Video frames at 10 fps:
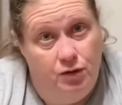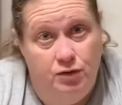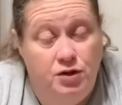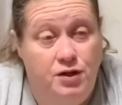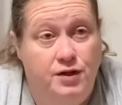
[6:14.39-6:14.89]

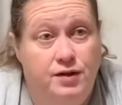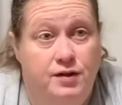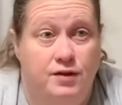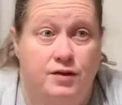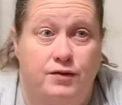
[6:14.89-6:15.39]

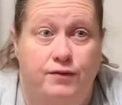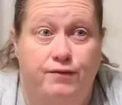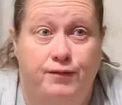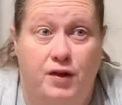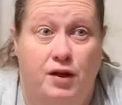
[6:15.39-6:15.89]
Cheese
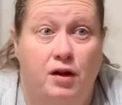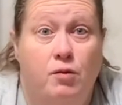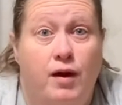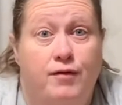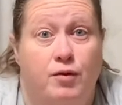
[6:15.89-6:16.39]
can get away
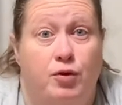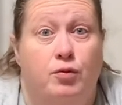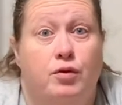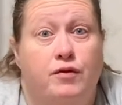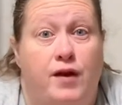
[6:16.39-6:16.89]
from you real
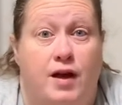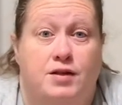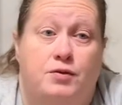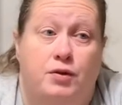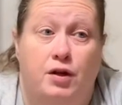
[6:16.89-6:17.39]
fast
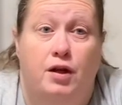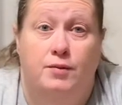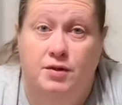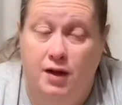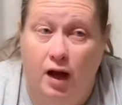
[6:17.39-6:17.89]
when it comes to
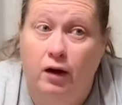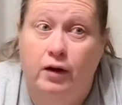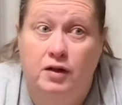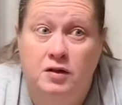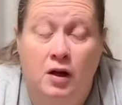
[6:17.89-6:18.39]
calories.